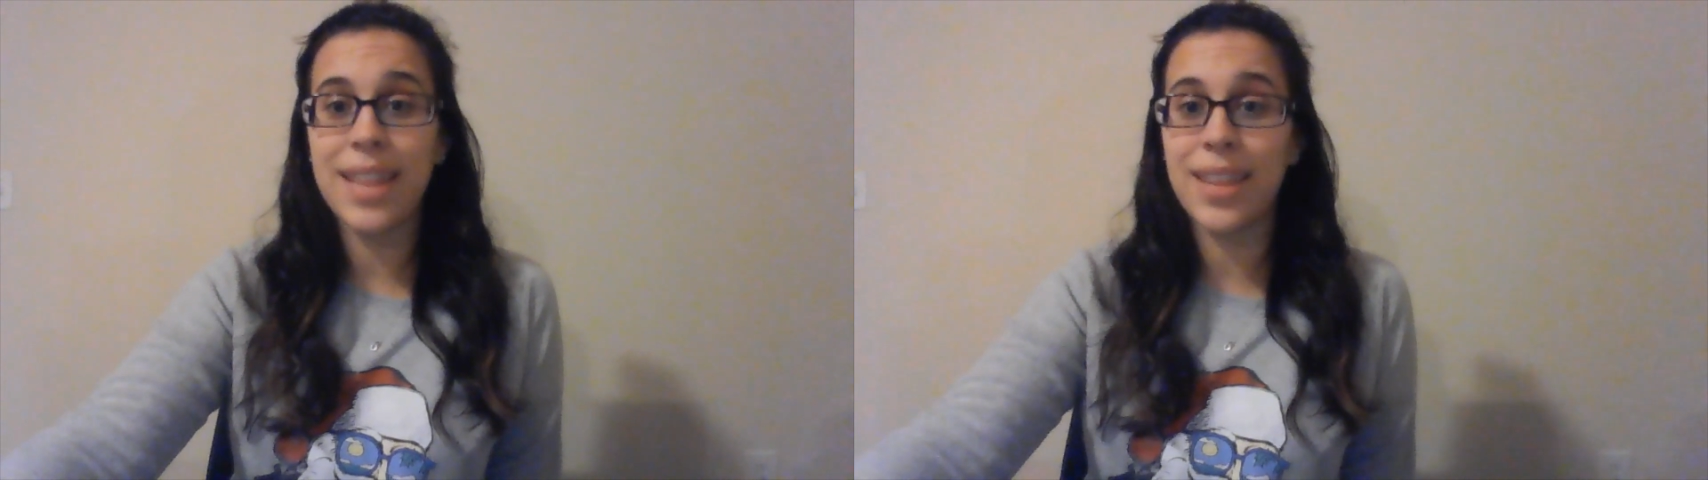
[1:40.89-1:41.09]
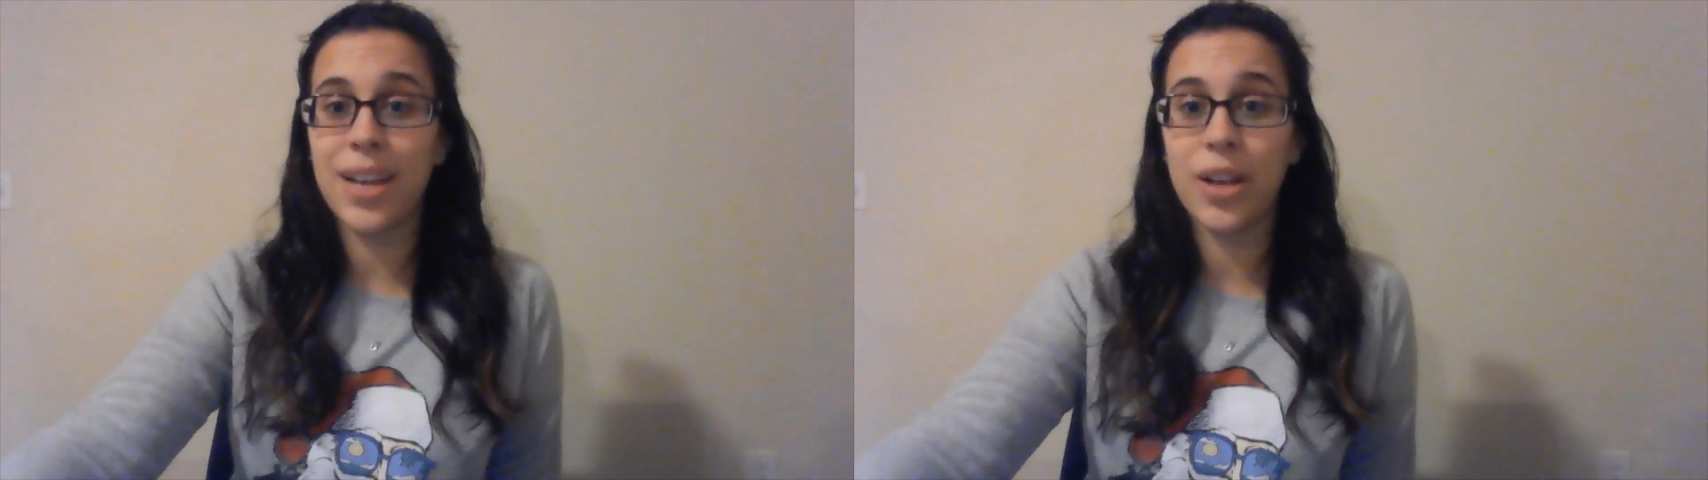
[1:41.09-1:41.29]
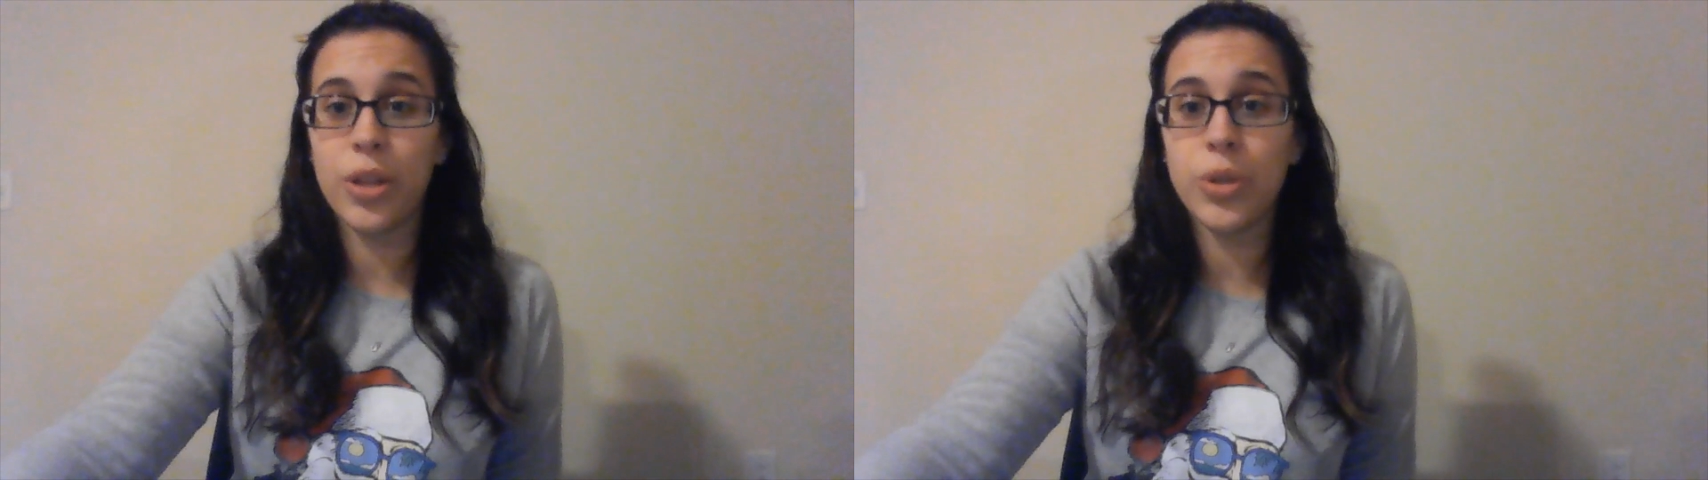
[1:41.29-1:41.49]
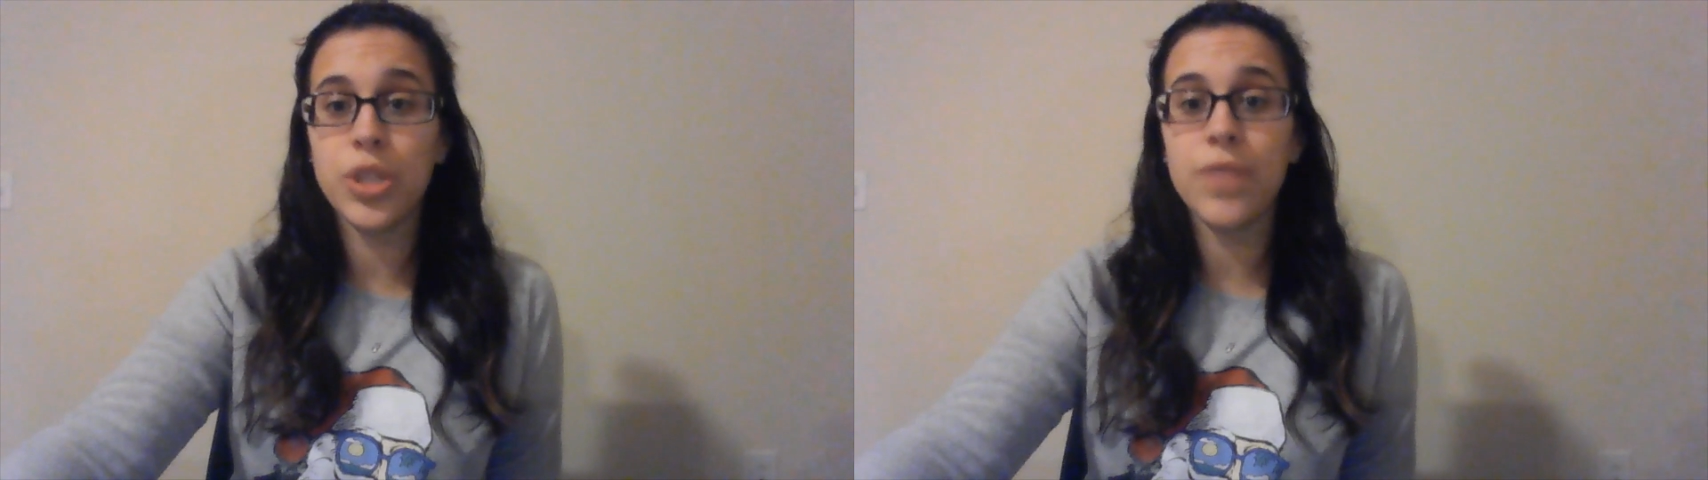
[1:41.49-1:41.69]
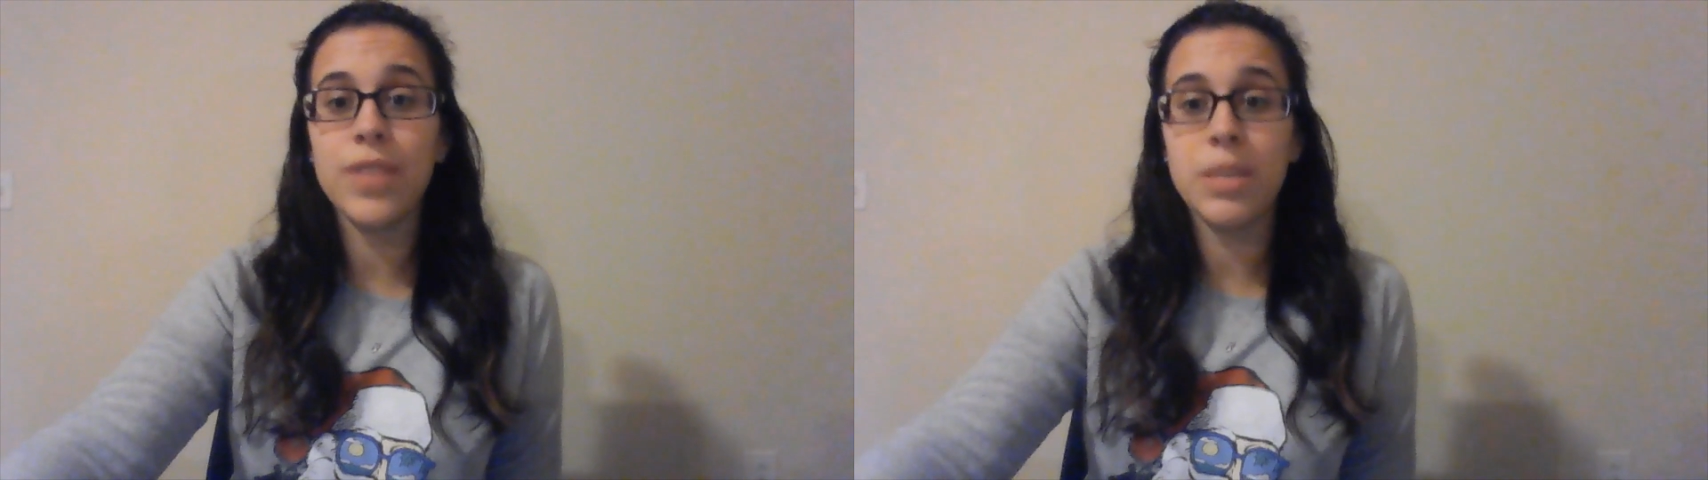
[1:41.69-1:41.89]
at the
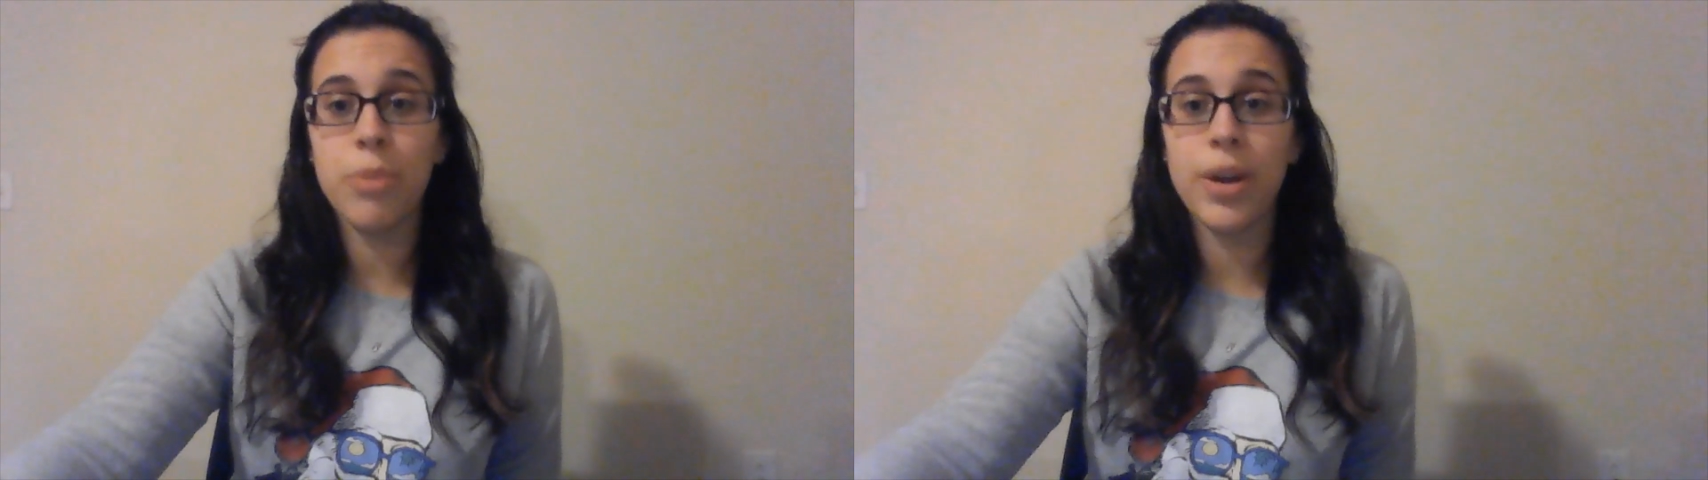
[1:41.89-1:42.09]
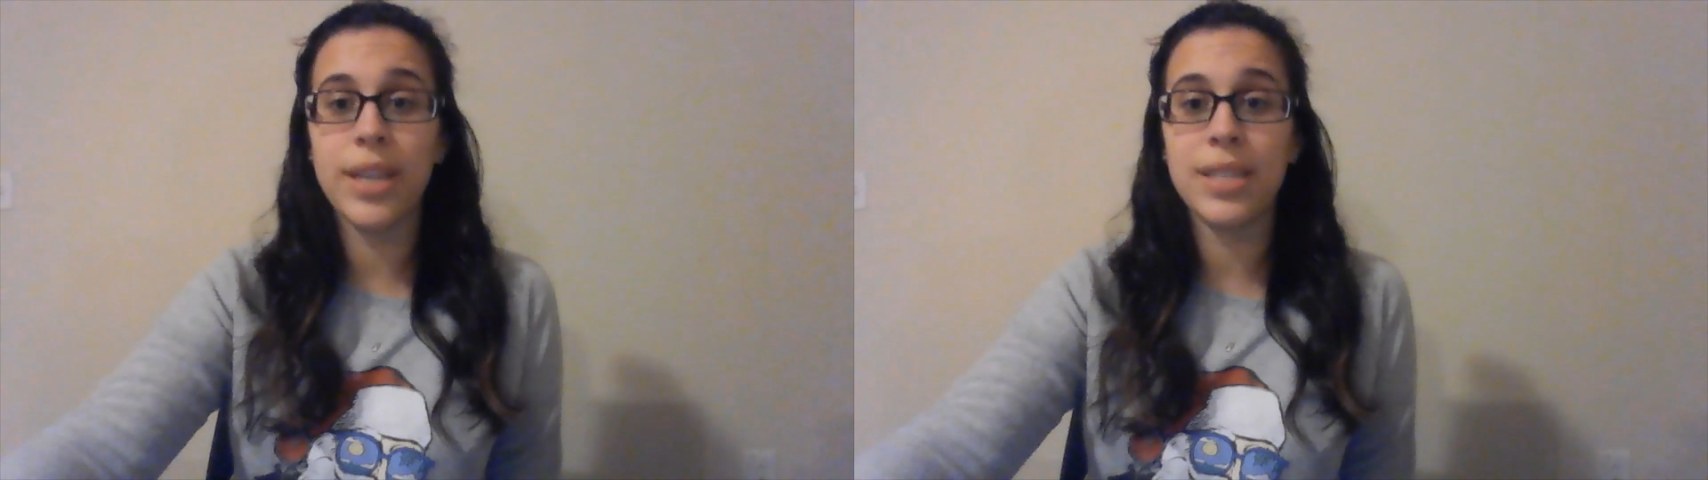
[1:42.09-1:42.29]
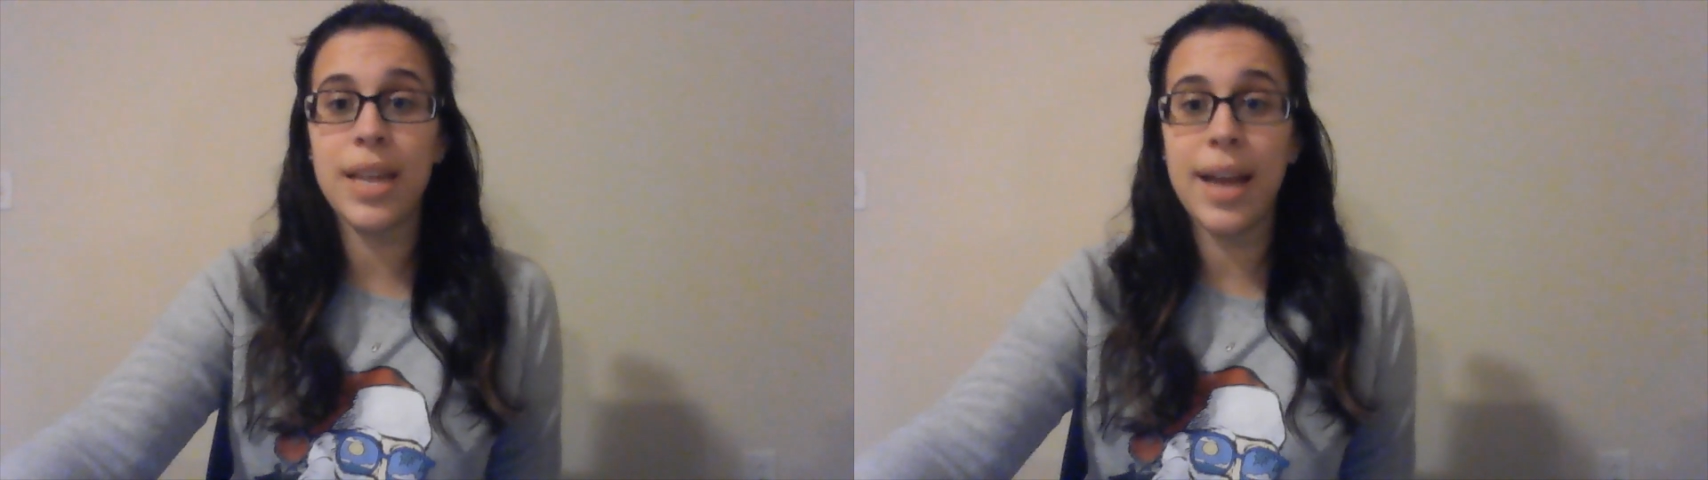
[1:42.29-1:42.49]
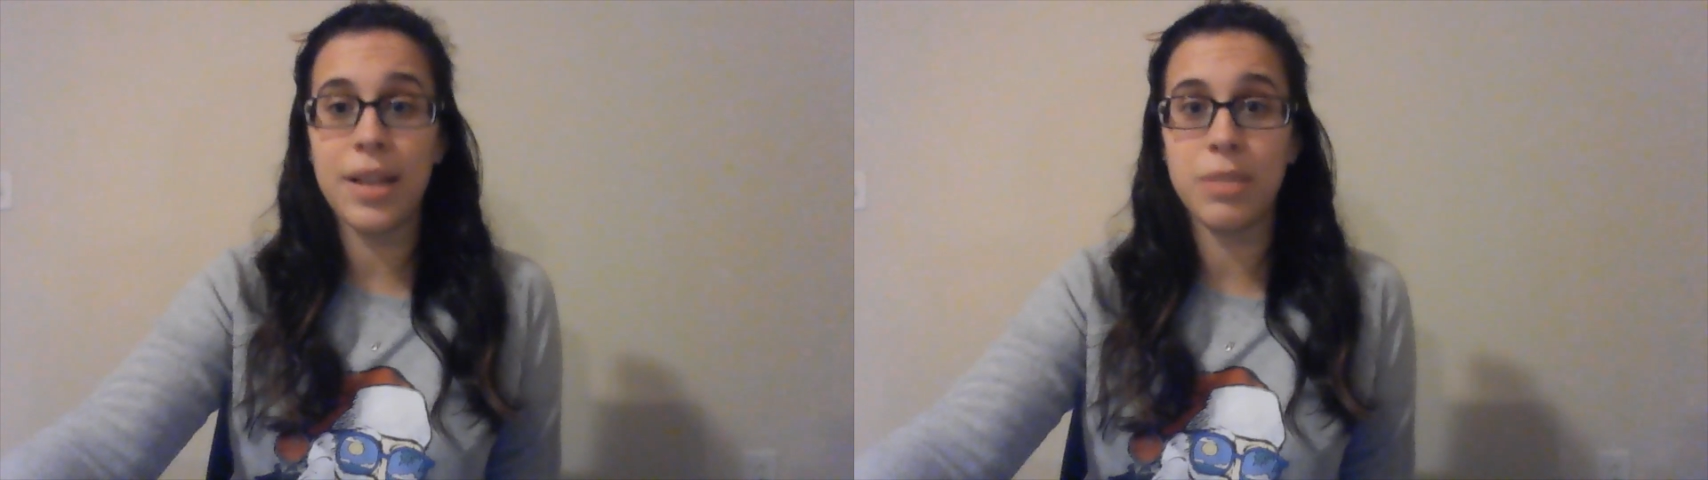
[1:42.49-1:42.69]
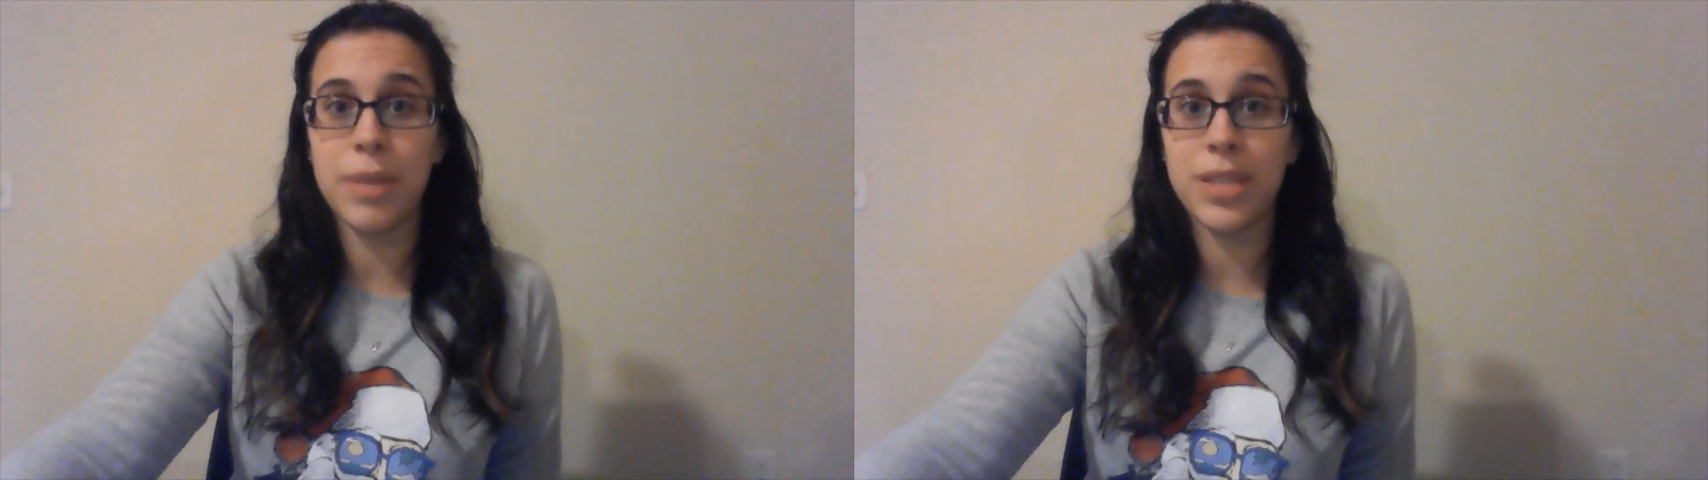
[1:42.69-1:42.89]
conclusion of this morning's
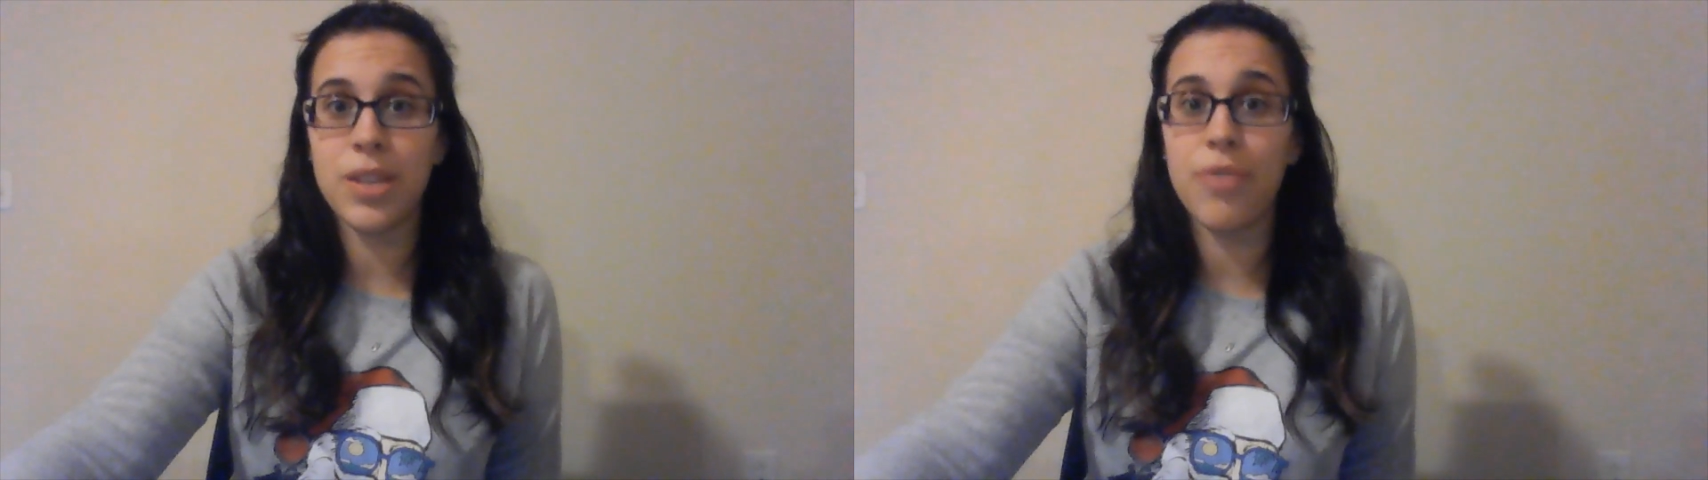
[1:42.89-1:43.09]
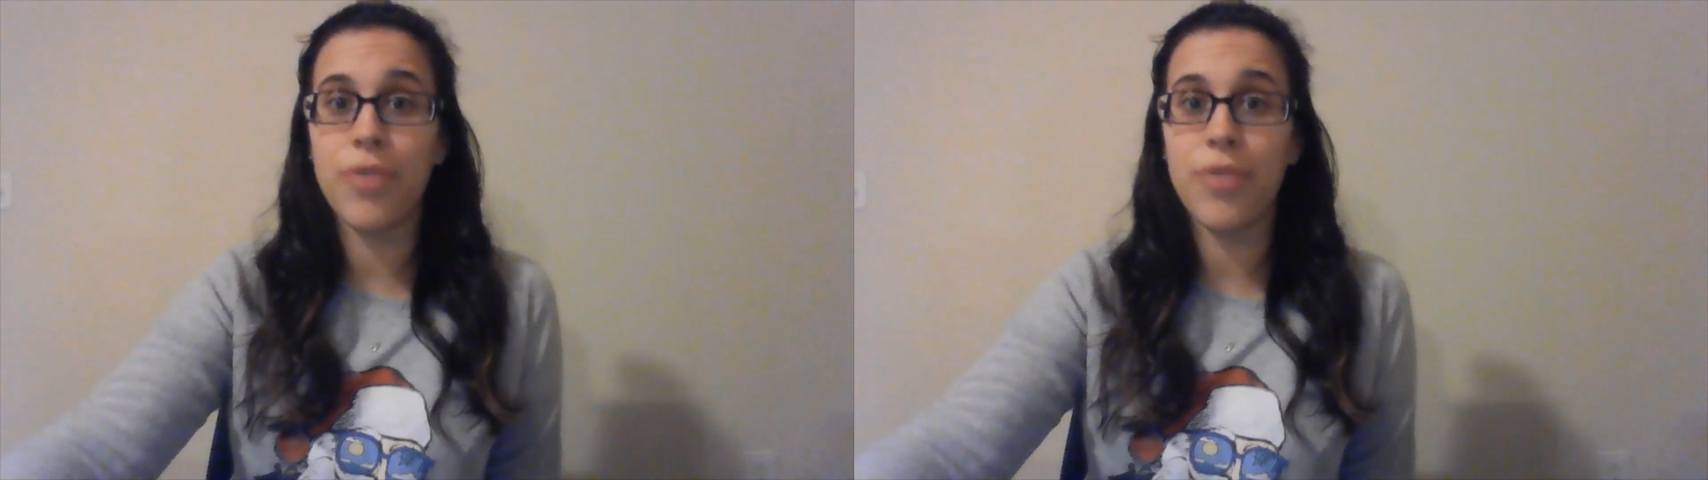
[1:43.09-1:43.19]
announcements